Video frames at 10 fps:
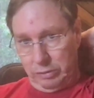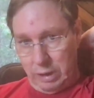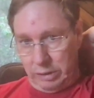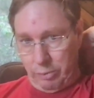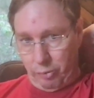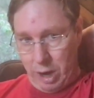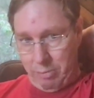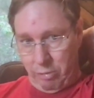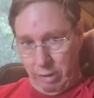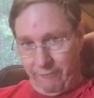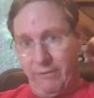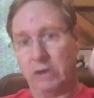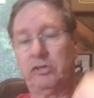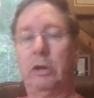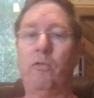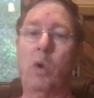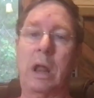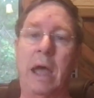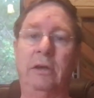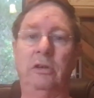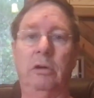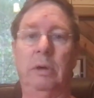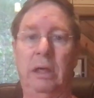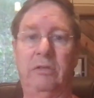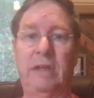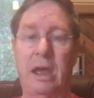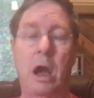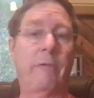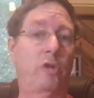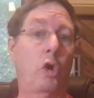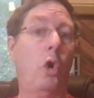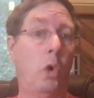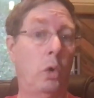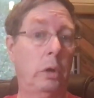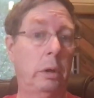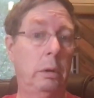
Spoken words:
The primary function of what I do is take off your hold.